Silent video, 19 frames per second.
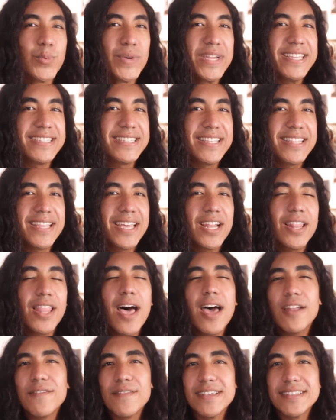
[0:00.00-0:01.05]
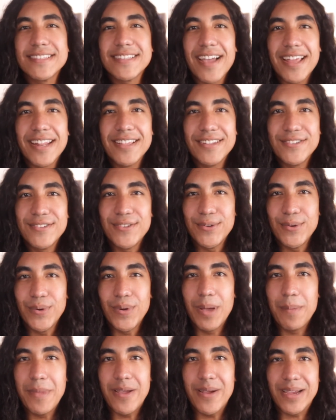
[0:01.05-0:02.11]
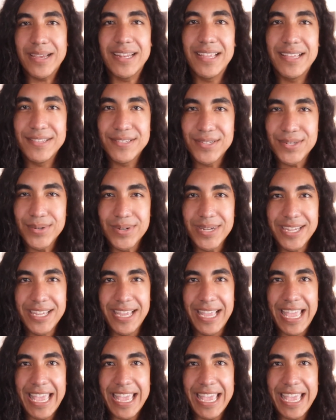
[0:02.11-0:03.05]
reason that a lot of us got into American history,